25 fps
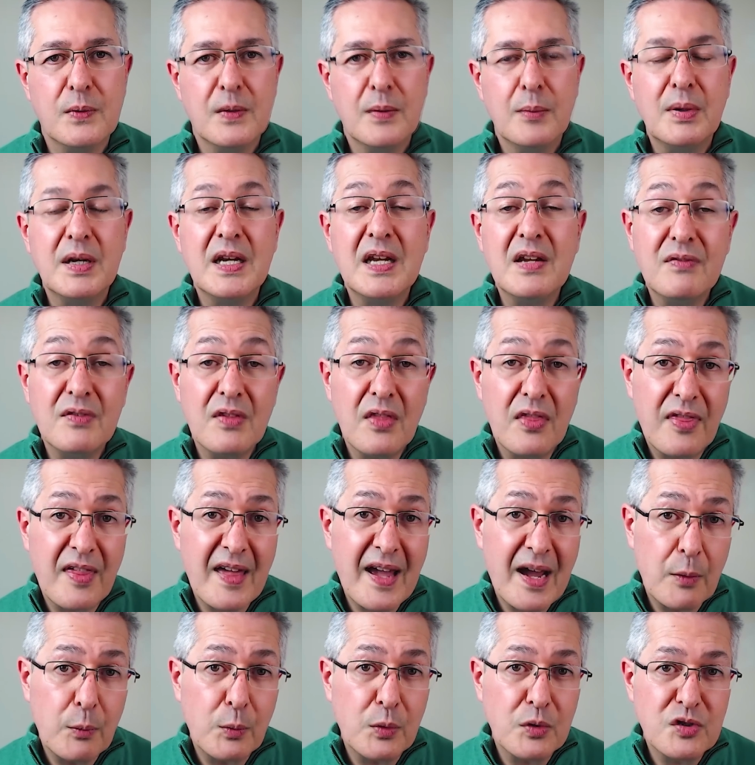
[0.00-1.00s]
But even
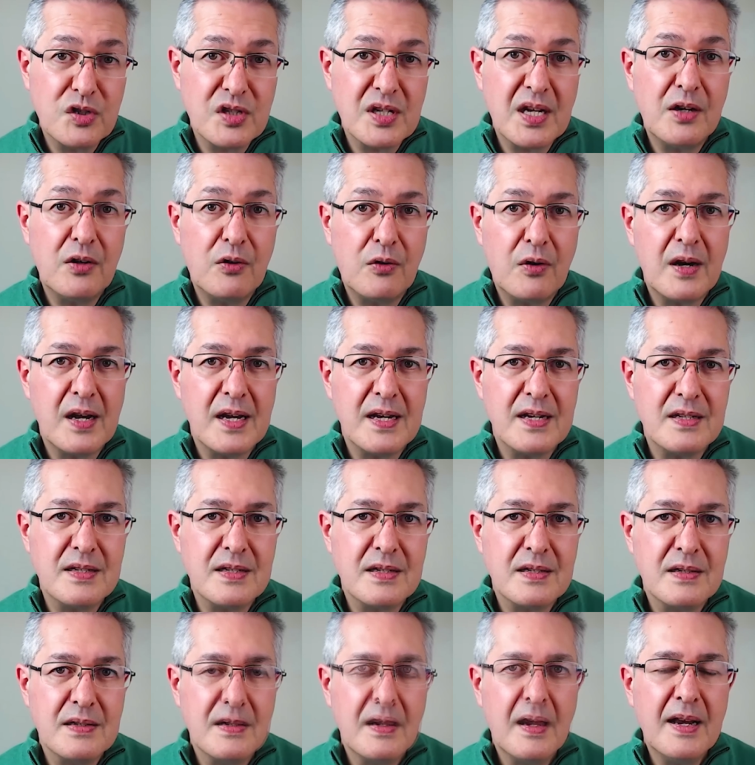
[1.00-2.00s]
that will
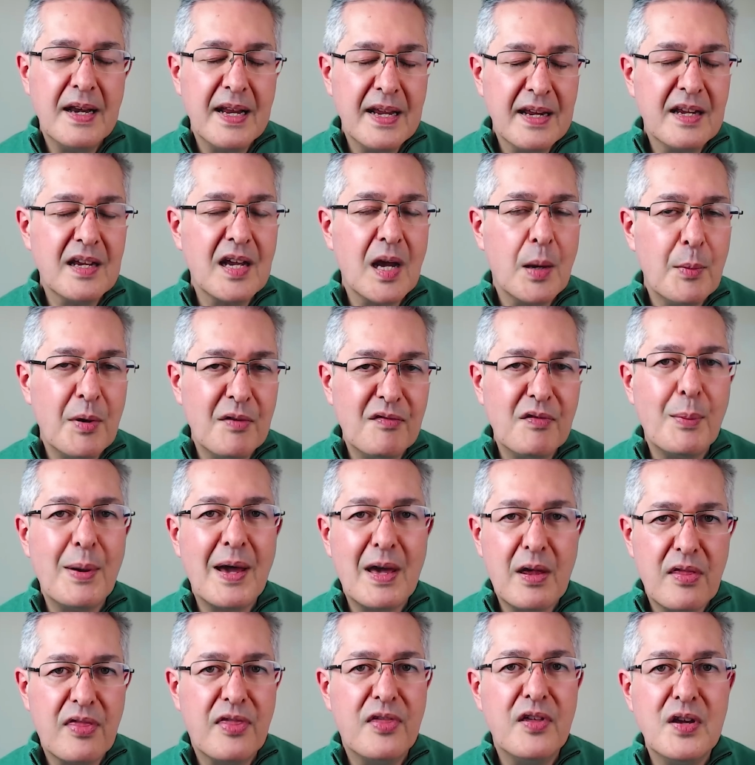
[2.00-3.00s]
generate an income of
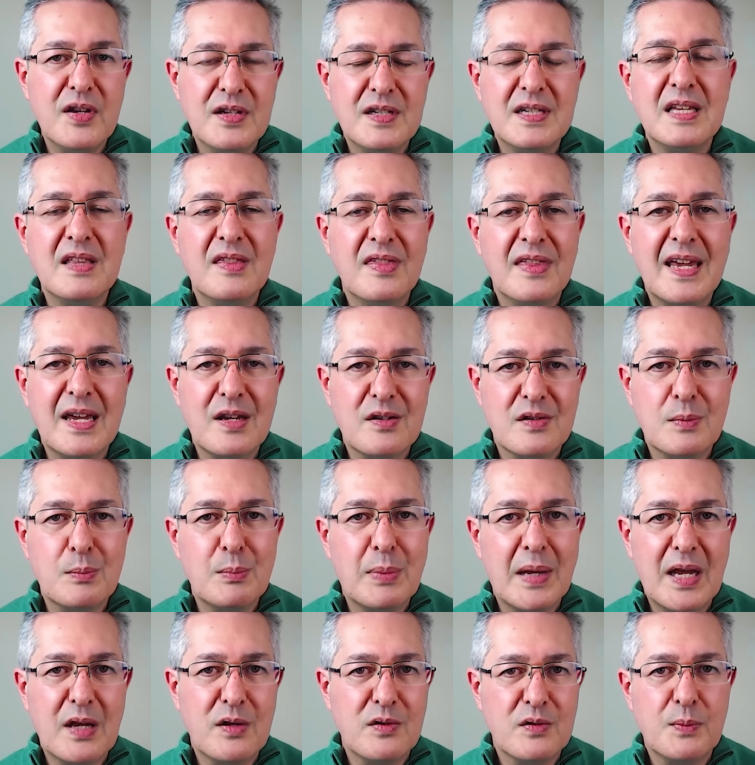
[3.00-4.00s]
about
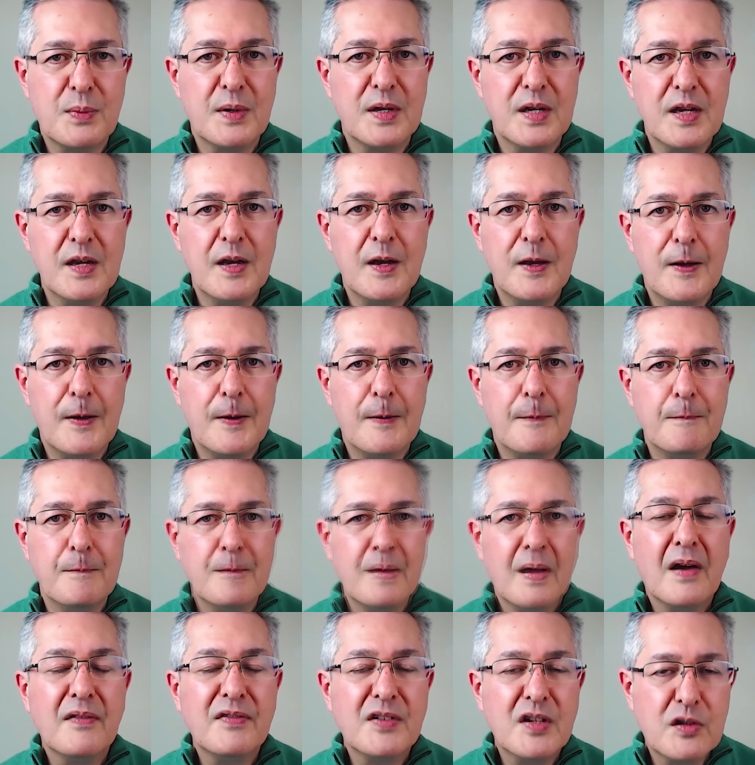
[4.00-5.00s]
£13,000 per year.
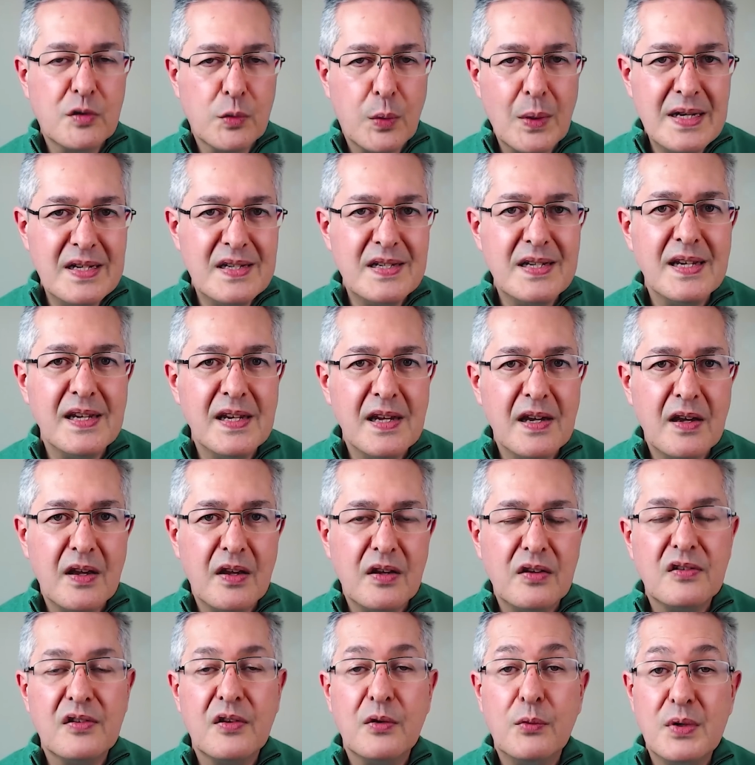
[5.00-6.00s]
After 20
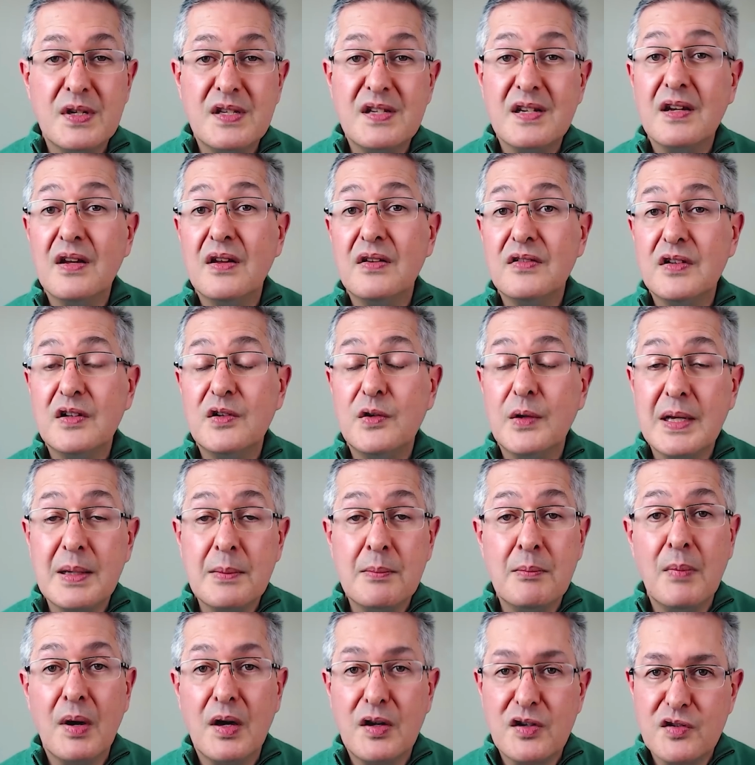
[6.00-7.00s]
years, the returns are doing
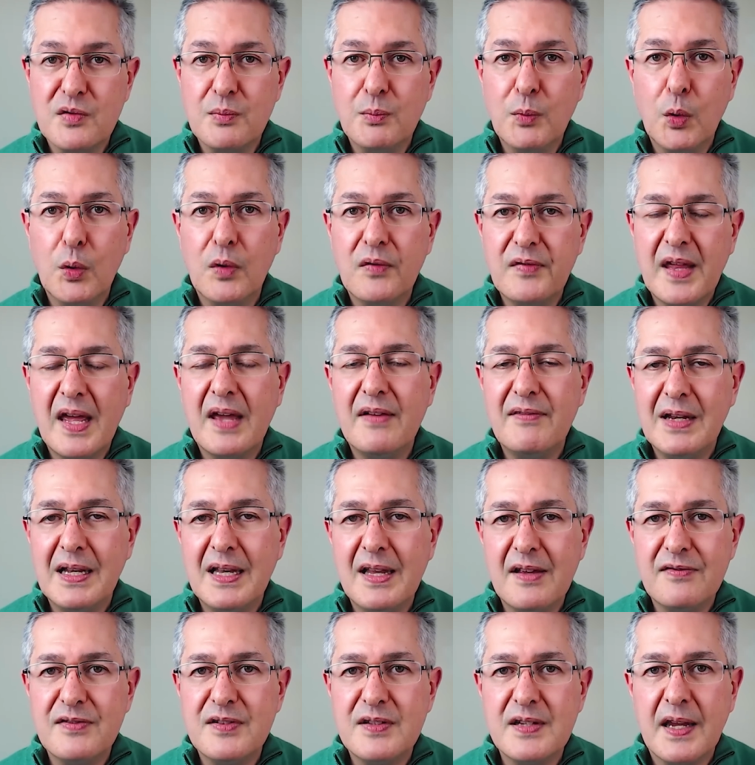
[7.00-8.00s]
much more of the heavy
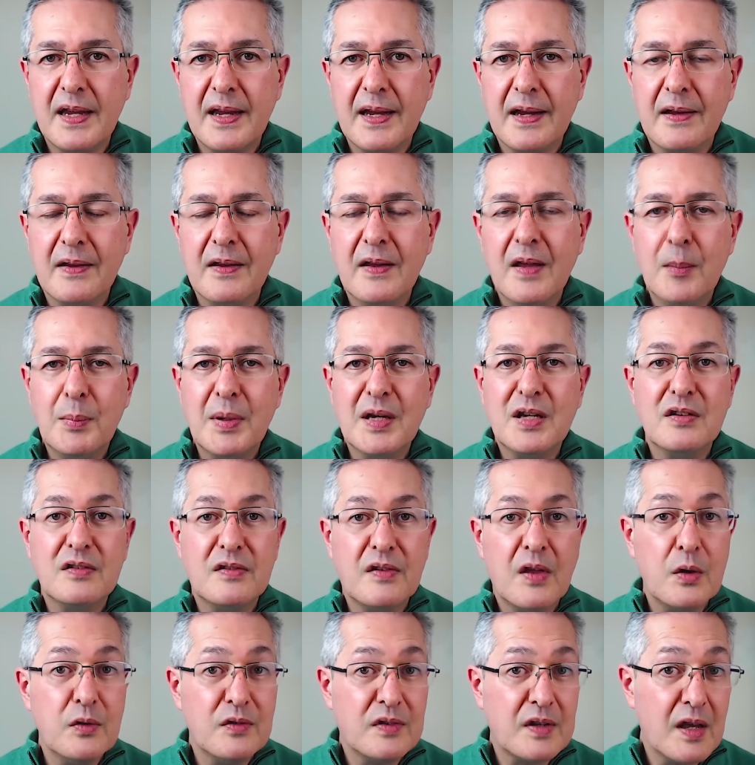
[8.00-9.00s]
lifting because
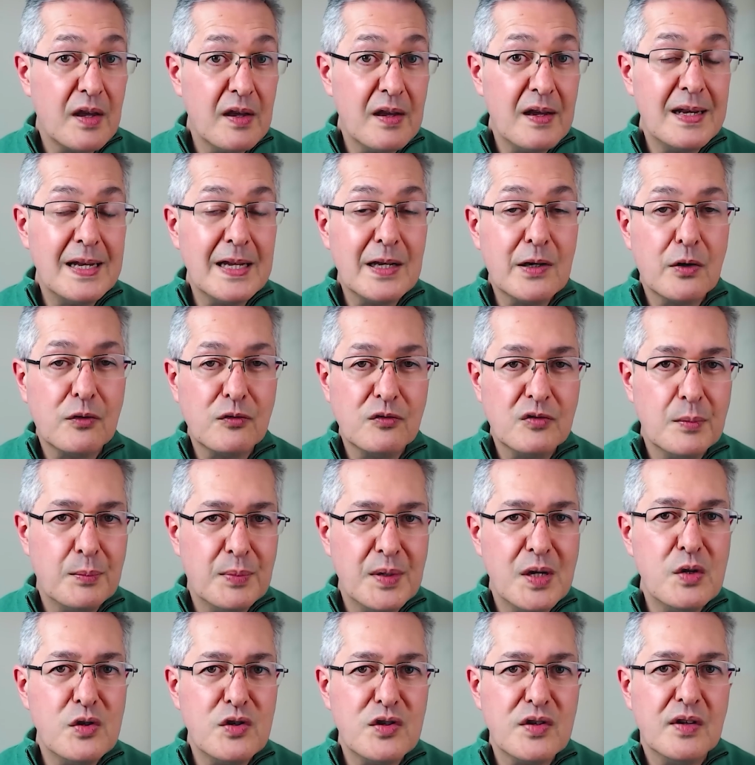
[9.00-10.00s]
those early
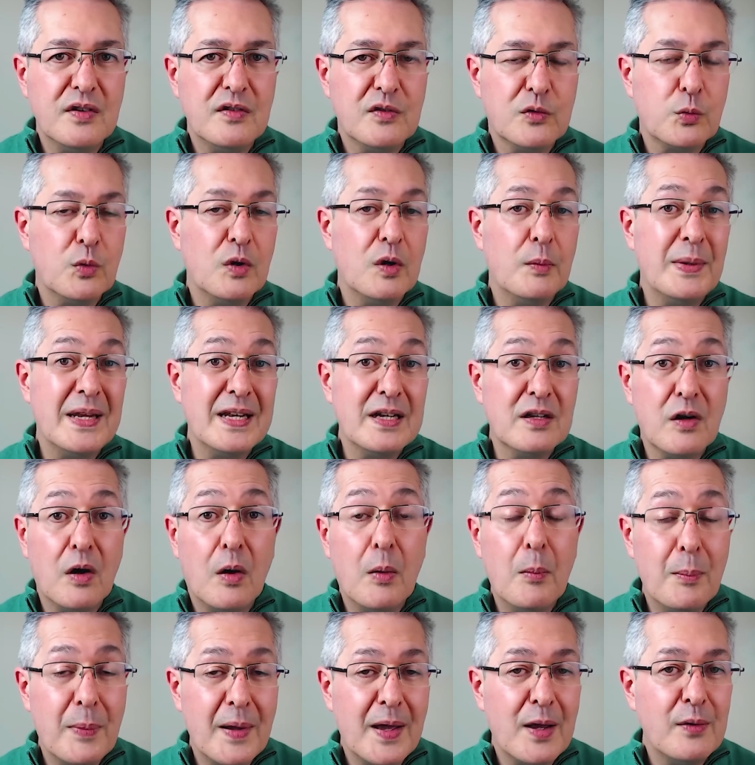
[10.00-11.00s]
contributions will have been
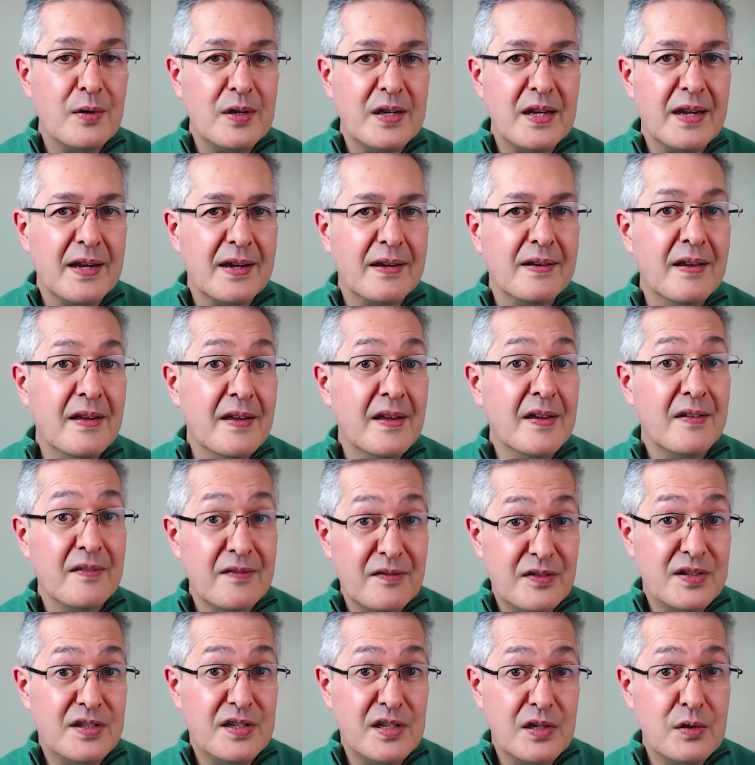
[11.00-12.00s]
compounding
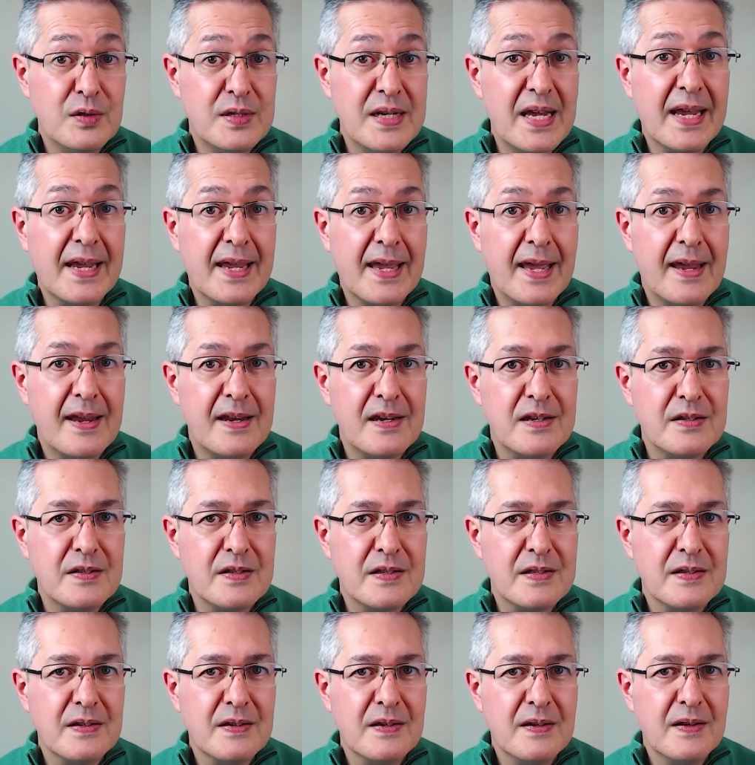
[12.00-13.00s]
for 2
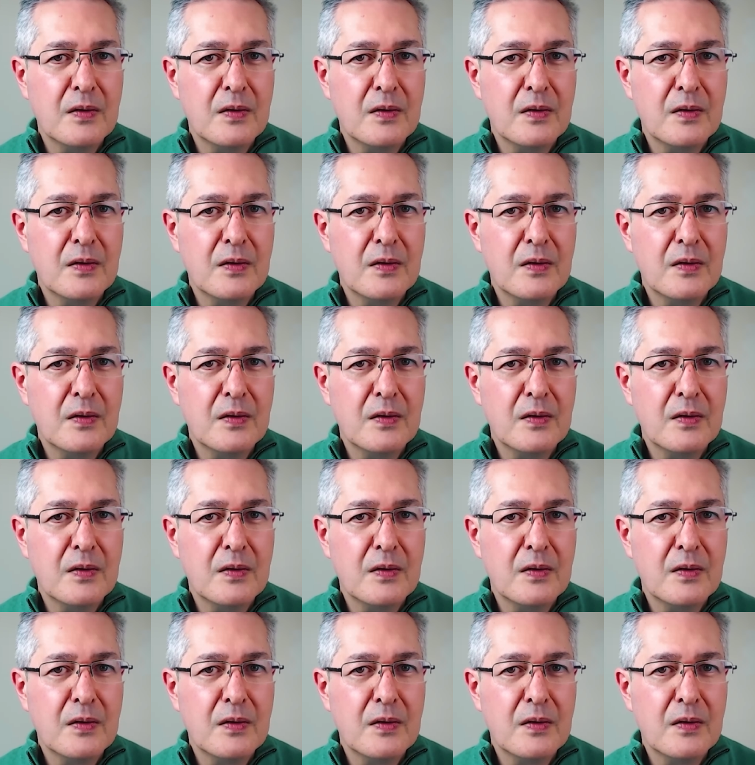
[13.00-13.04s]
decades.